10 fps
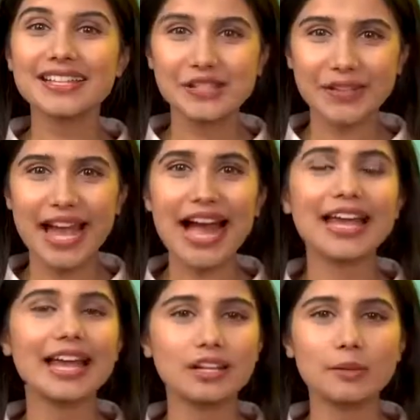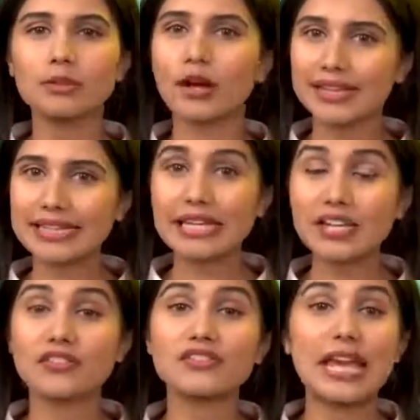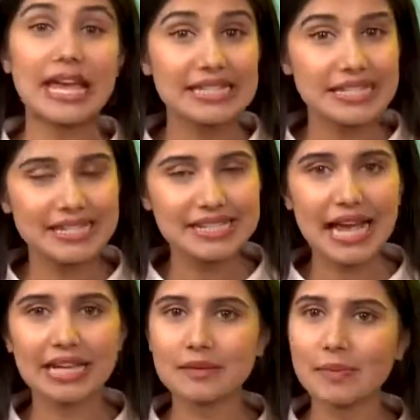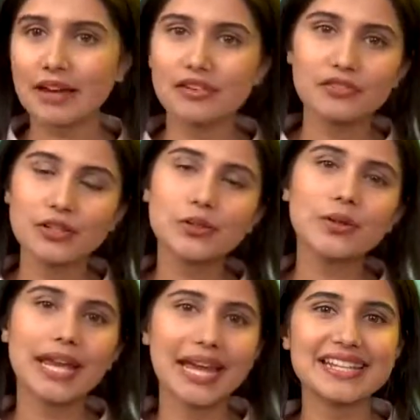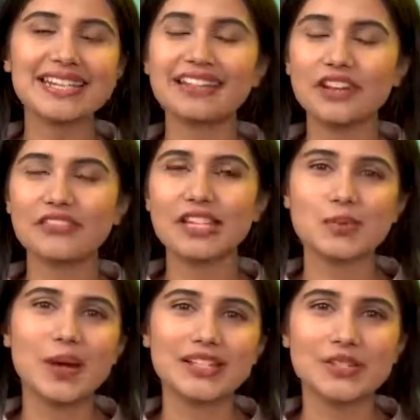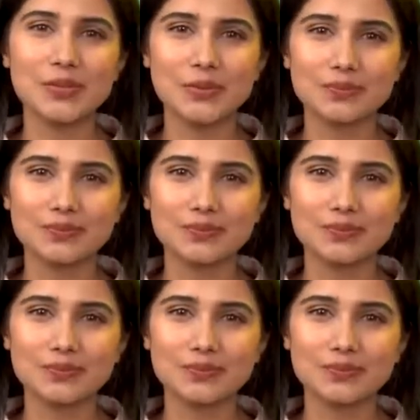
So yeah, I had uploaded the A50S's design in my review and I love this one too.